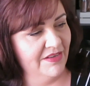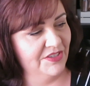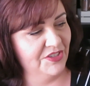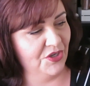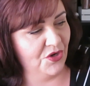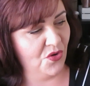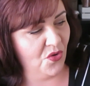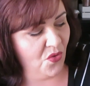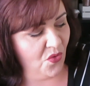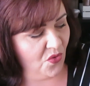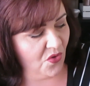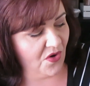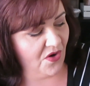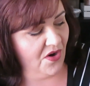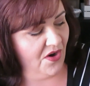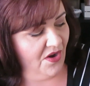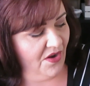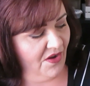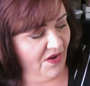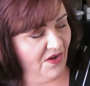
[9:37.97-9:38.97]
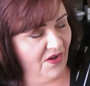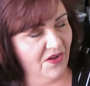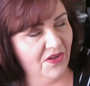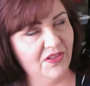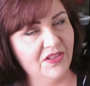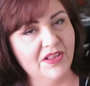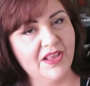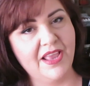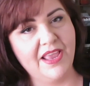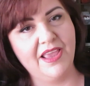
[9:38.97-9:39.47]
decor
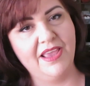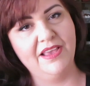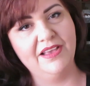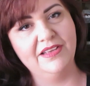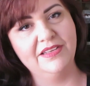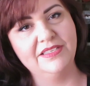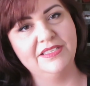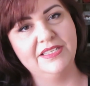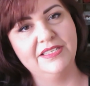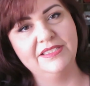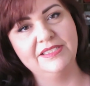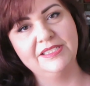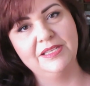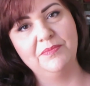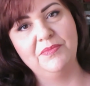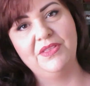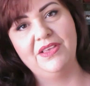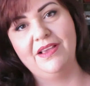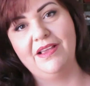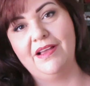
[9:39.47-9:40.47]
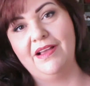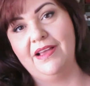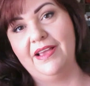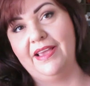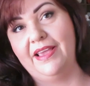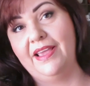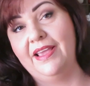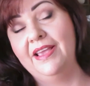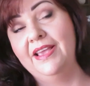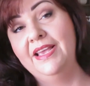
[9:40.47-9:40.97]
haul, and it's something
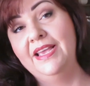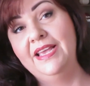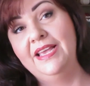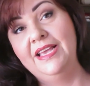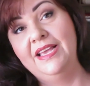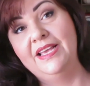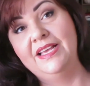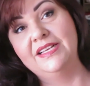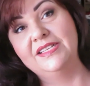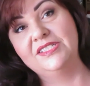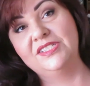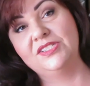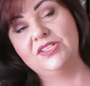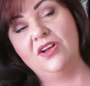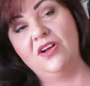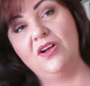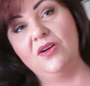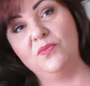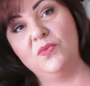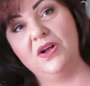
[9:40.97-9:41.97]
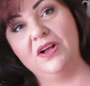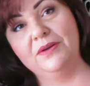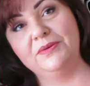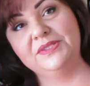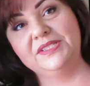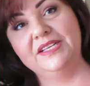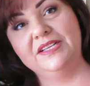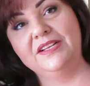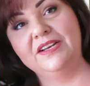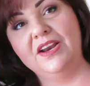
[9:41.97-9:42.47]
I saw while I
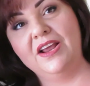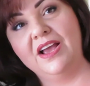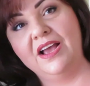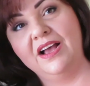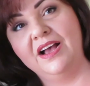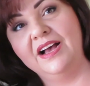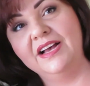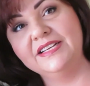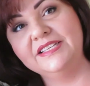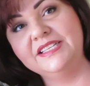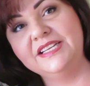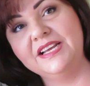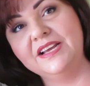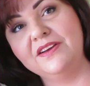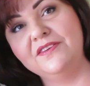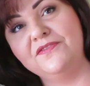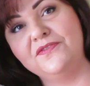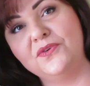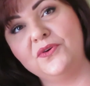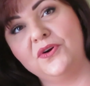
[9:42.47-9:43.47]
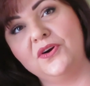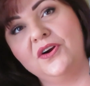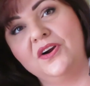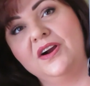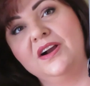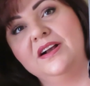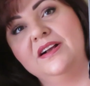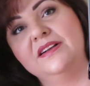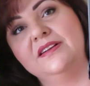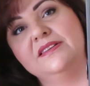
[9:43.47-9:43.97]
was in hunting
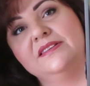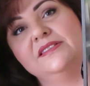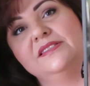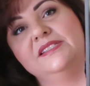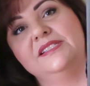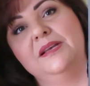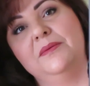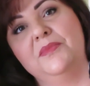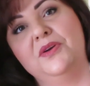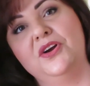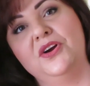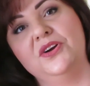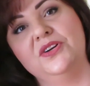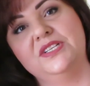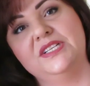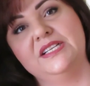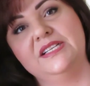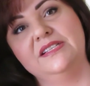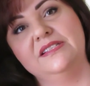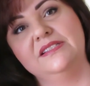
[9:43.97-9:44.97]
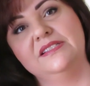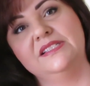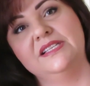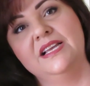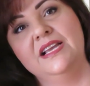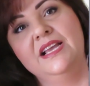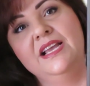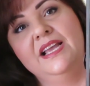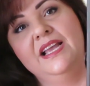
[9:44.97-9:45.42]
for some curtains,